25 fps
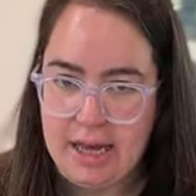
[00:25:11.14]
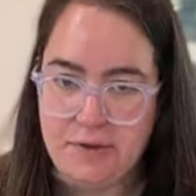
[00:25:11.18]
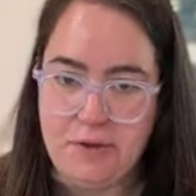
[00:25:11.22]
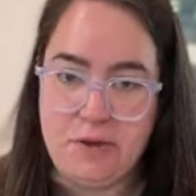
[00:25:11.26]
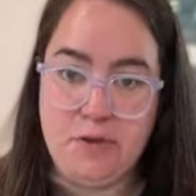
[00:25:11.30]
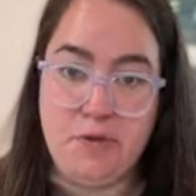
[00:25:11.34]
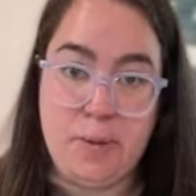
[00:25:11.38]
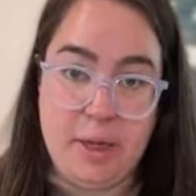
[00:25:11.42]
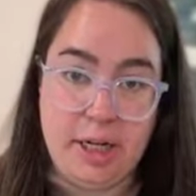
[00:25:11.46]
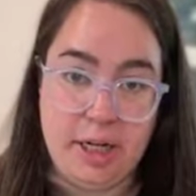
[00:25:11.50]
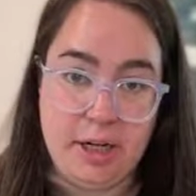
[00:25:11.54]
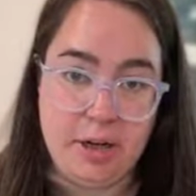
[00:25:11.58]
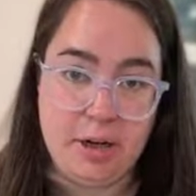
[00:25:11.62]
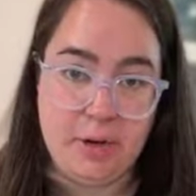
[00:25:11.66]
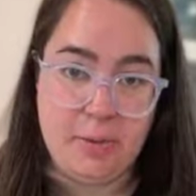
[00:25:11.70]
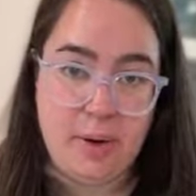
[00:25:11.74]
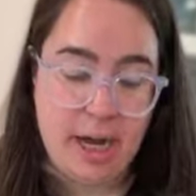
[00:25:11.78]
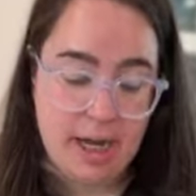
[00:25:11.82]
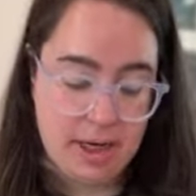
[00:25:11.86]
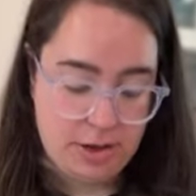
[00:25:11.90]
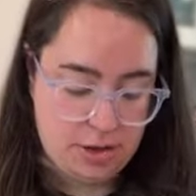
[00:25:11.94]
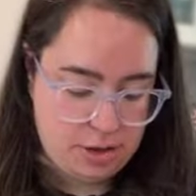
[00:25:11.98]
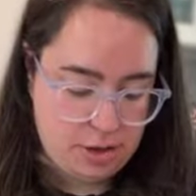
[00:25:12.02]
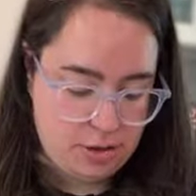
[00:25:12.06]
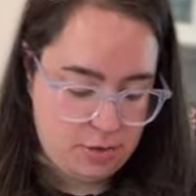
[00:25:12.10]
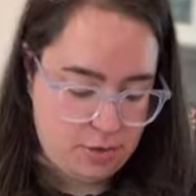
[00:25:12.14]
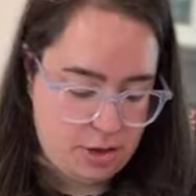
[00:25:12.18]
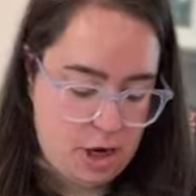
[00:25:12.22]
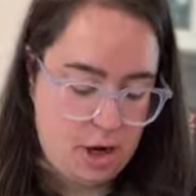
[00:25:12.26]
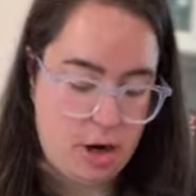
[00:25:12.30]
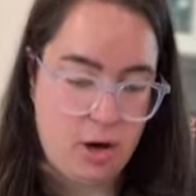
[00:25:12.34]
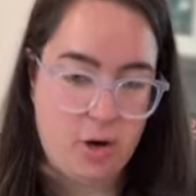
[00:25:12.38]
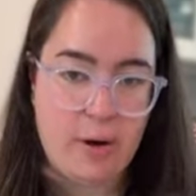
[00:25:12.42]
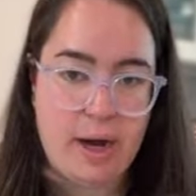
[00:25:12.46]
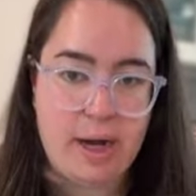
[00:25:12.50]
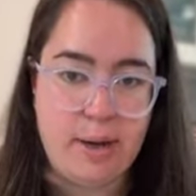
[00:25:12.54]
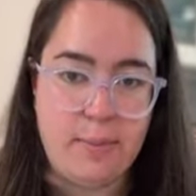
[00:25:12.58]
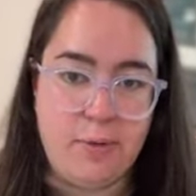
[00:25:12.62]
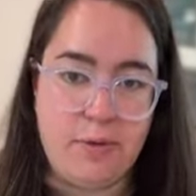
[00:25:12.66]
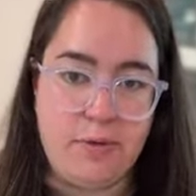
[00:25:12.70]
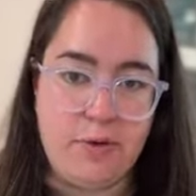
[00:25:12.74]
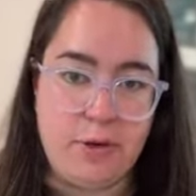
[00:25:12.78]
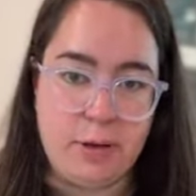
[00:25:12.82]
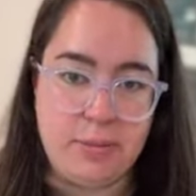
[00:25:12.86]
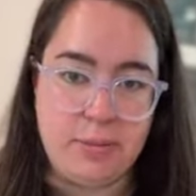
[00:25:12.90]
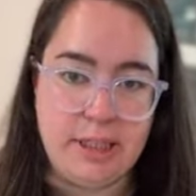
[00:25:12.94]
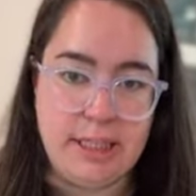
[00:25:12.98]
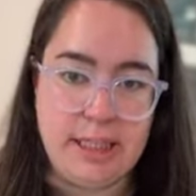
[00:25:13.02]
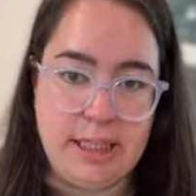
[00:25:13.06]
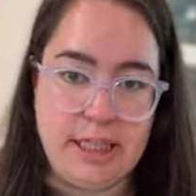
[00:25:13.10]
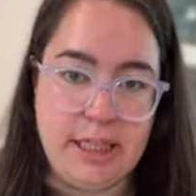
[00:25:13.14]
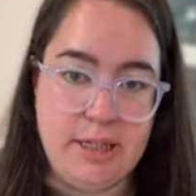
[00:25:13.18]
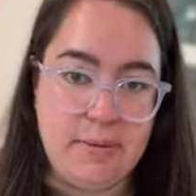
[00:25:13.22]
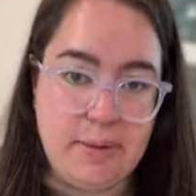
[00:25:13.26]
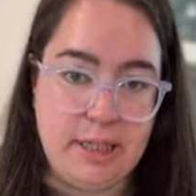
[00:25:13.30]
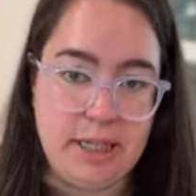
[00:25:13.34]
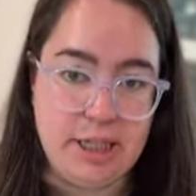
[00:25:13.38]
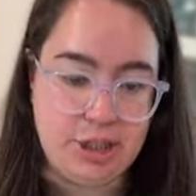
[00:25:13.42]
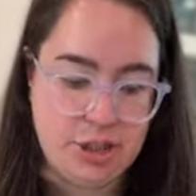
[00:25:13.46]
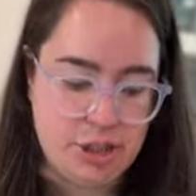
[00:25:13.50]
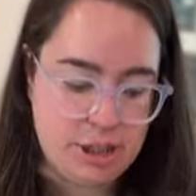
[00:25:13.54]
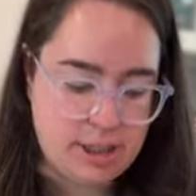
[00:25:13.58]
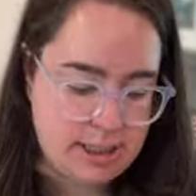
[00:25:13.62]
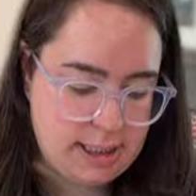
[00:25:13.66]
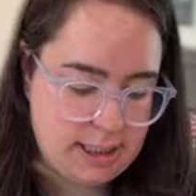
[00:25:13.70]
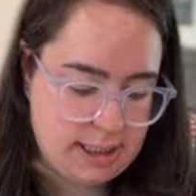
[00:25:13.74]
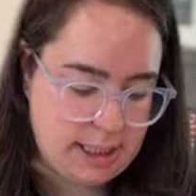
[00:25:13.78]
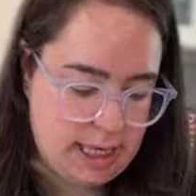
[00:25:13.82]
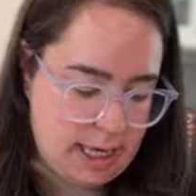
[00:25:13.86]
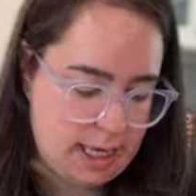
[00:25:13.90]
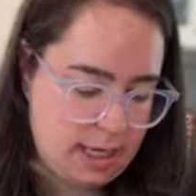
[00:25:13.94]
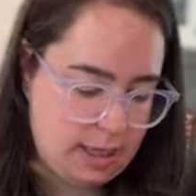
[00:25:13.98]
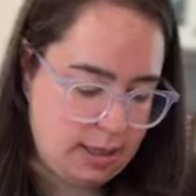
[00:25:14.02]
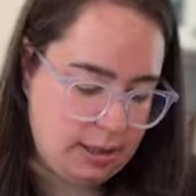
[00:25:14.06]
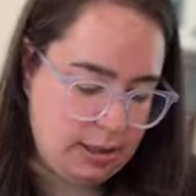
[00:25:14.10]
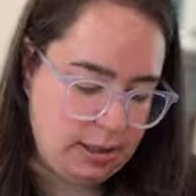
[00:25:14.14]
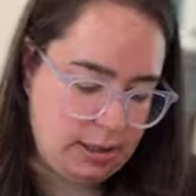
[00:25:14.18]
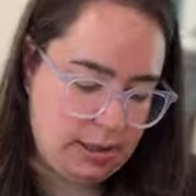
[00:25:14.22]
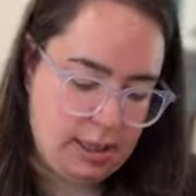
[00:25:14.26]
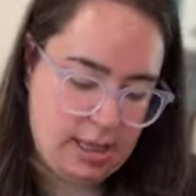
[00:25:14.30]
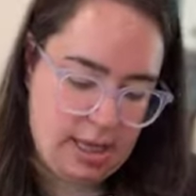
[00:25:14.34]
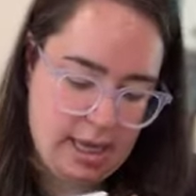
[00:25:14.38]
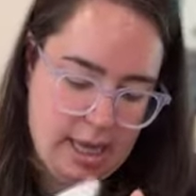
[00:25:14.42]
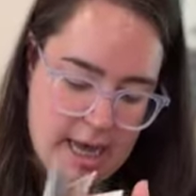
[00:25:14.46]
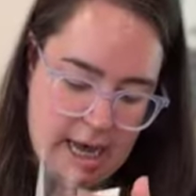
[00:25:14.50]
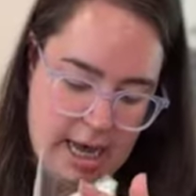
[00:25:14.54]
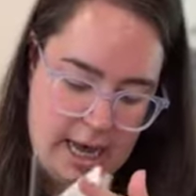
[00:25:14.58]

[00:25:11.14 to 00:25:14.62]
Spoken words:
if you've been here a while, you know I'm firmly Team Kitchen Scale.